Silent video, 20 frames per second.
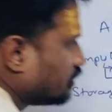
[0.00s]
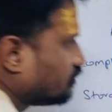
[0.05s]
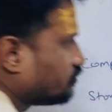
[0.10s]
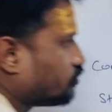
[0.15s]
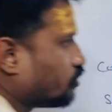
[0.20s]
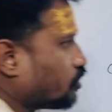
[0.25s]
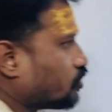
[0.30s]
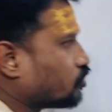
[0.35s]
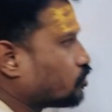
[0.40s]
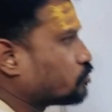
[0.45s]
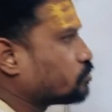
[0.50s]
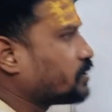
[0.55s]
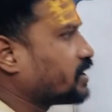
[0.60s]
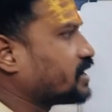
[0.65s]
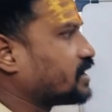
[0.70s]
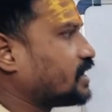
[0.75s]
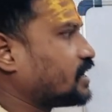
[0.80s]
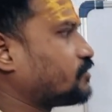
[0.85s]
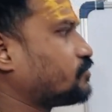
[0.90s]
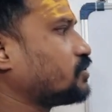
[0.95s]
followed by
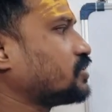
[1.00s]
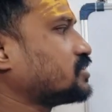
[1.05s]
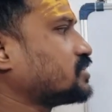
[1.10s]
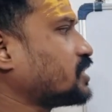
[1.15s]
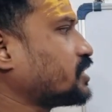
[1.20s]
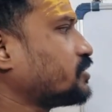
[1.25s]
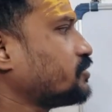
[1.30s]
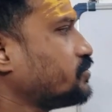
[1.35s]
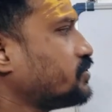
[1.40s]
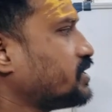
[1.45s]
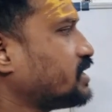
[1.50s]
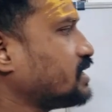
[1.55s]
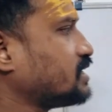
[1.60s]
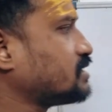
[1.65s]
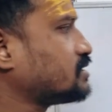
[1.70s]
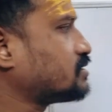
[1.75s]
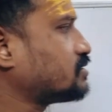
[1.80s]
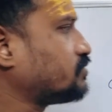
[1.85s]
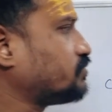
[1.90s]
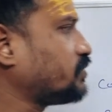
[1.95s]
network
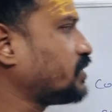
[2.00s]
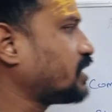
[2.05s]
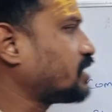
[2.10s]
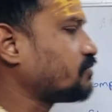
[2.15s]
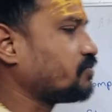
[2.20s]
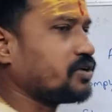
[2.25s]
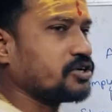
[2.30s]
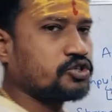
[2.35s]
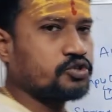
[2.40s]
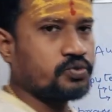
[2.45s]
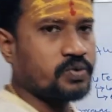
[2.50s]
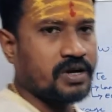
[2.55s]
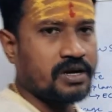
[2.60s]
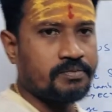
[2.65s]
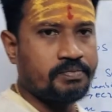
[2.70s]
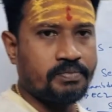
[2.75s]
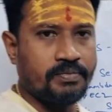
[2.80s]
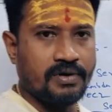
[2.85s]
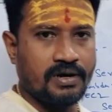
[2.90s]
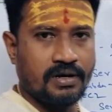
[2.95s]
securities where virtual
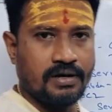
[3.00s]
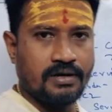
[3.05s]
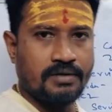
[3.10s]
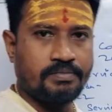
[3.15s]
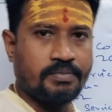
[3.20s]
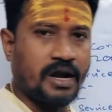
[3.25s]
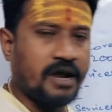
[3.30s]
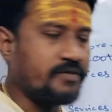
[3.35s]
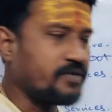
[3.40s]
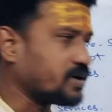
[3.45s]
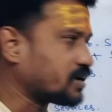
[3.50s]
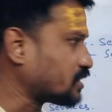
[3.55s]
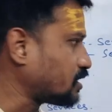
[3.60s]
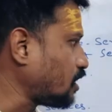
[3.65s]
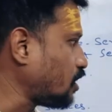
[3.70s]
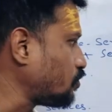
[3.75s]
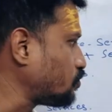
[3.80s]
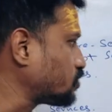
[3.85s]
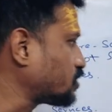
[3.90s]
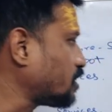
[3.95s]
private
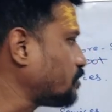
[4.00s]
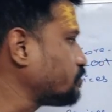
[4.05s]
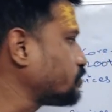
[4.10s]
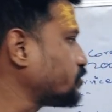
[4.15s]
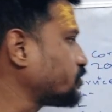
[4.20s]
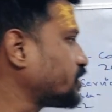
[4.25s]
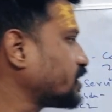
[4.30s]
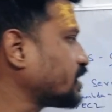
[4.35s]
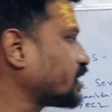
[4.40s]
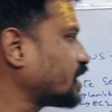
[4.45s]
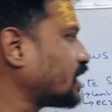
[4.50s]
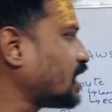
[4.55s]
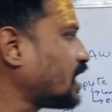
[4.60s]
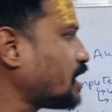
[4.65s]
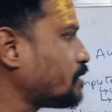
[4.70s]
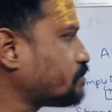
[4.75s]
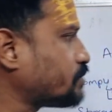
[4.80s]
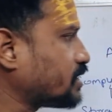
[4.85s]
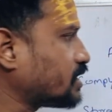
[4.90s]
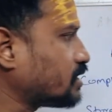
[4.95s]
cloud computing can
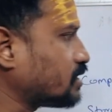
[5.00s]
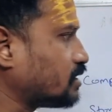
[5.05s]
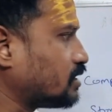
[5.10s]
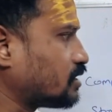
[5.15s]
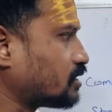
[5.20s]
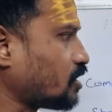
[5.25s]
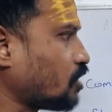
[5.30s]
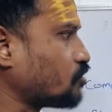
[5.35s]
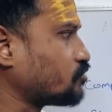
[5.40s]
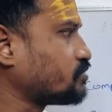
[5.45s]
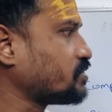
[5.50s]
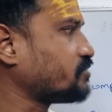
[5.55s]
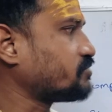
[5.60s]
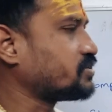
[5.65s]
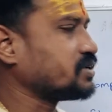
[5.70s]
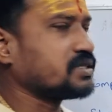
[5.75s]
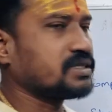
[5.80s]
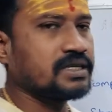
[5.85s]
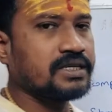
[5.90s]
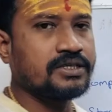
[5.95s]
happen. Route
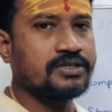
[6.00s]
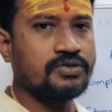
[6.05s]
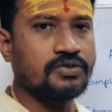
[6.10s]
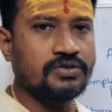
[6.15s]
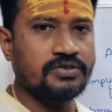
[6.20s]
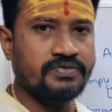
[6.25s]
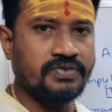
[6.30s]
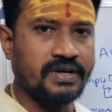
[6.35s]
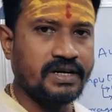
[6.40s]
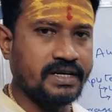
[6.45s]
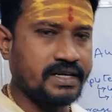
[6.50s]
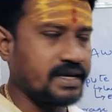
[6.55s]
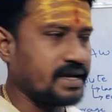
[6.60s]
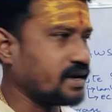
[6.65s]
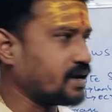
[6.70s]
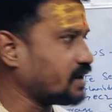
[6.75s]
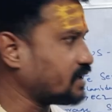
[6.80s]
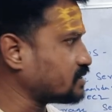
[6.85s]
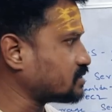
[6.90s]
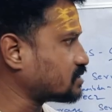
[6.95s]
53 is used for
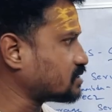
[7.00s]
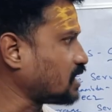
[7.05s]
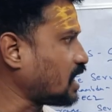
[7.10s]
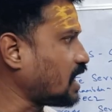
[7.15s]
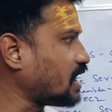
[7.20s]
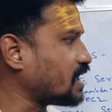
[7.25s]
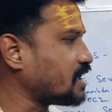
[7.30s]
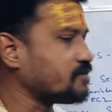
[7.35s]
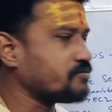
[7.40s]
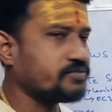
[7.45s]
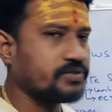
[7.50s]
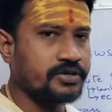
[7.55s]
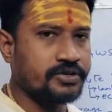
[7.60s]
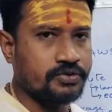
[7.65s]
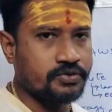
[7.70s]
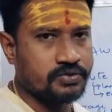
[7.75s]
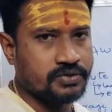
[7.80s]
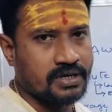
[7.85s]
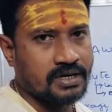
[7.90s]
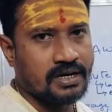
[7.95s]
DNS, IAM for
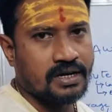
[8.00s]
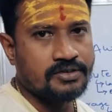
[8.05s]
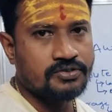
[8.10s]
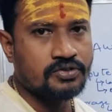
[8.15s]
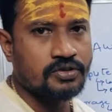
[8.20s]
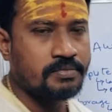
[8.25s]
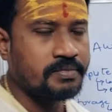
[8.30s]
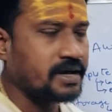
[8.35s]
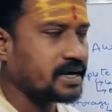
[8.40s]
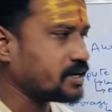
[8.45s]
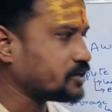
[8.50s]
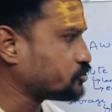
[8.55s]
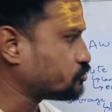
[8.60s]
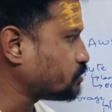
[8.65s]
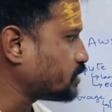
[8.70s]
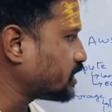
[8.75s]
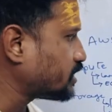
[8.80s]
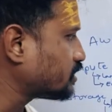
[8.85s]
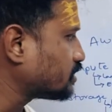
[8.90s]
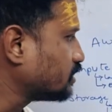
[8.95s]
user console
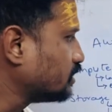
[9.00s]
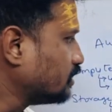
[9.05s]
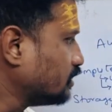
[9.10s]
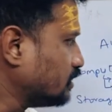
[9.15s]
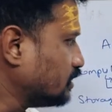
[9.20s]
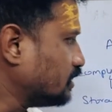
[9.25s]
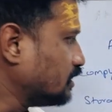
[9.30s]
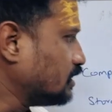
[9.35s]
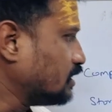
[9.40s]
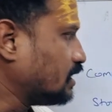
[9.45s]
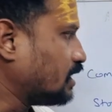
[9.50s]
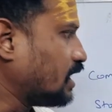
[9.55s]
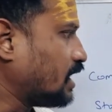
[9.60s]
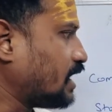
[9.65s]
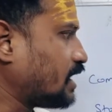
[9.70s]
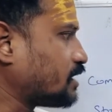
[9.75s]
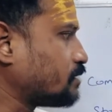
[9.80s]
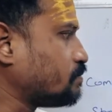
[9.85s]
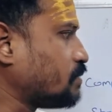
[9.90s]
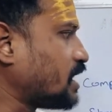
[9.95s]
management,
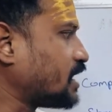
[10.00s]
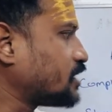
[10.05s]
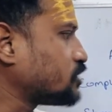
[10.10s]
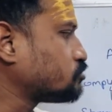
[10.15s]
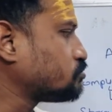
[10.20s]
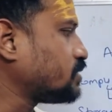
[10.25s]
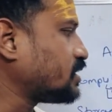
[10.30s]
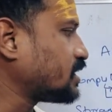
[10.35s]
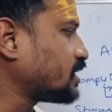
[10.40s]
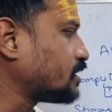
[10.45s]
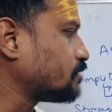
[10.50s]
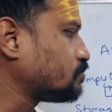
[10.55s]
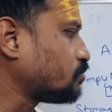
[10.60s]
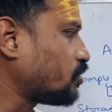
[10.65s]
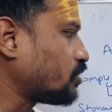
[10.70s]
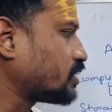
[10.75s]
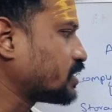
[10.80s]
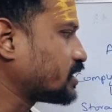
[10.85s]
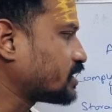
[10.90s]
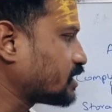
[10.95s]
and management and
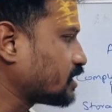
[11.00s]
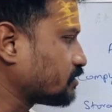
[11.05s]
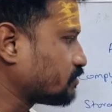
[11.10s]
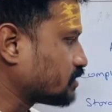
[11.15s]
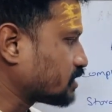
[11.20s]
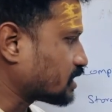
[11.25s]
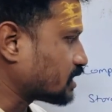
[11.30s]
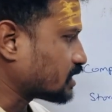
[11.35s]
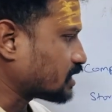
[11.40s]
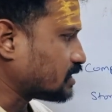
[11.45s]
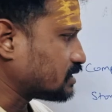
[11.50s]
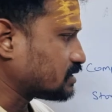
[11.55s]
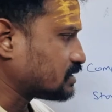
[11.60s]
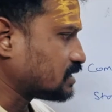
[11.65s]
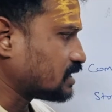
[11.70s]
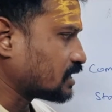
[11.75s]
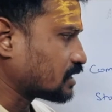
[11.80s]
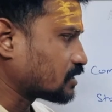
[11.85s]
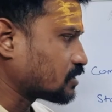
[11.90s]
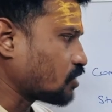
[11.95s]
monitoring we can
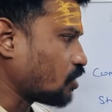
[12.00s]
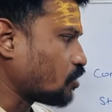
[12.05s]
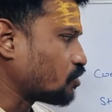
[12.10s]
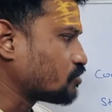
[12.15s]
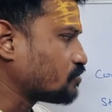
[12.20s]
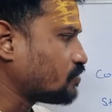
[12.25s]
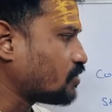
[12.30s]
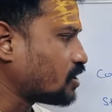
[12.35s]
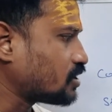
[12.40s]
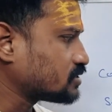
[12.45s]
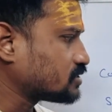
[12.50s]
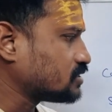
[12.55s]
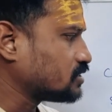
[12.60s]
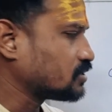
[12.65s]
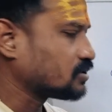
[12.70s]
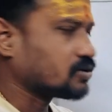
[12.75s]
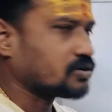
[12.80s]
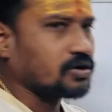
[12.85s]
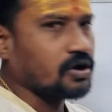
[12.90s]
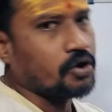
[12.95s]
consider CloudWatch,
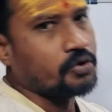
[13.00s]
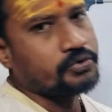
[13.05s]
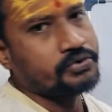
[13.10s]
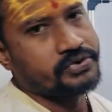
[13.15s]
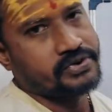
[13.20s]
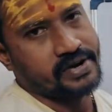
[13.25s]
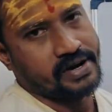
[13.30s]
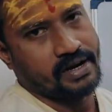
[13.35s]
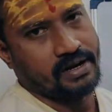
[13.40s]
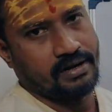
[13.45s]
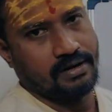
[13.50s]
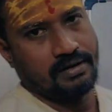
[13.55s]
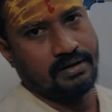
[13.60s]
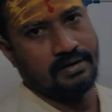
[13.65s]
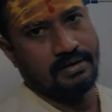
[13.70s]
CloudTrail.